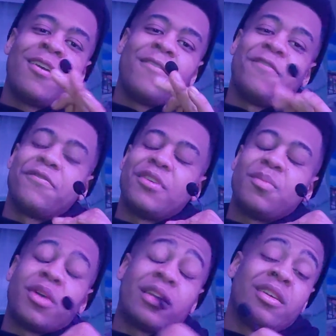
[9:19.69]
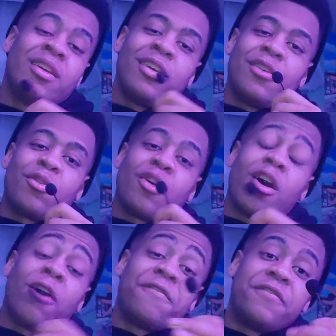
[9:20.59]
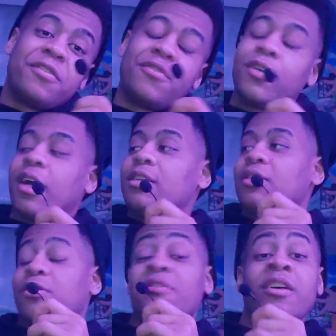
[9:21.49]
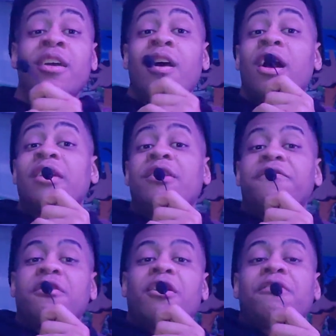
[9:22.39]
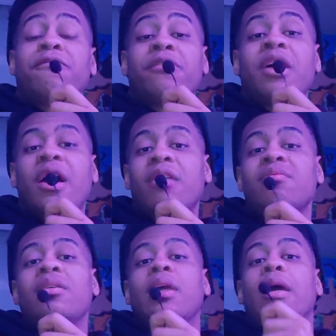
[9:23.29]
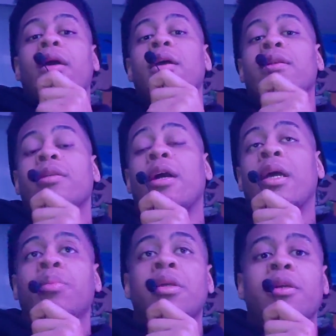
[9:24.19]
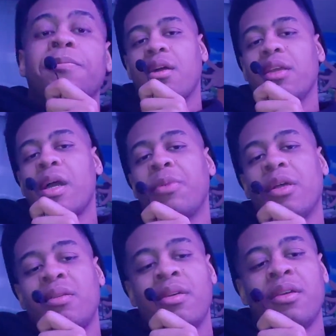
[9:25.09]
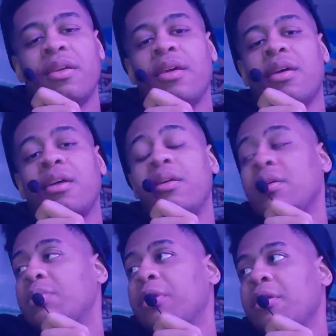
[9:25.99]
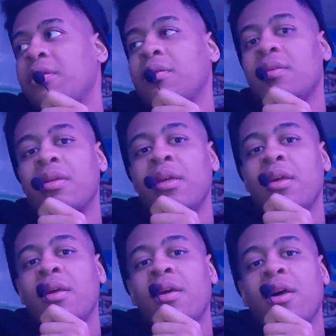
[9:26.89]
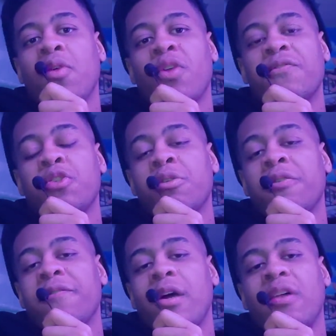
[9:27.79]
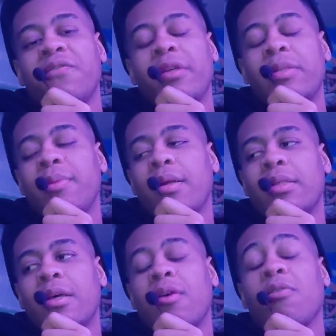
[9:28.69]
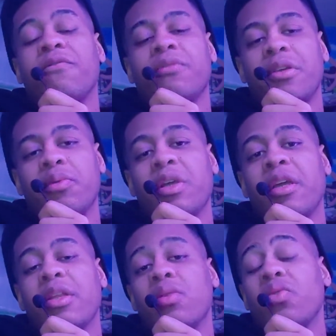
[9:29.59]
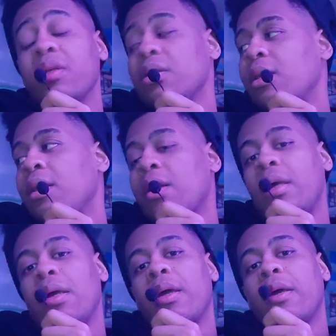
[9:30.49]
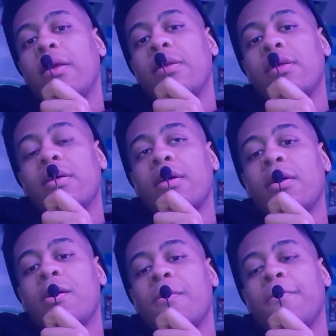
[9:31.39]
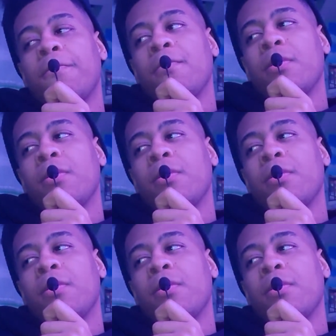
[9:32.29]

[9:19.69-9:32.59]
50, but you know, all 50 of you guys. So I definitely thank you for that. And I mean, yeah, man, it's been a rough journey for all of us, but hopefully we can get through it. And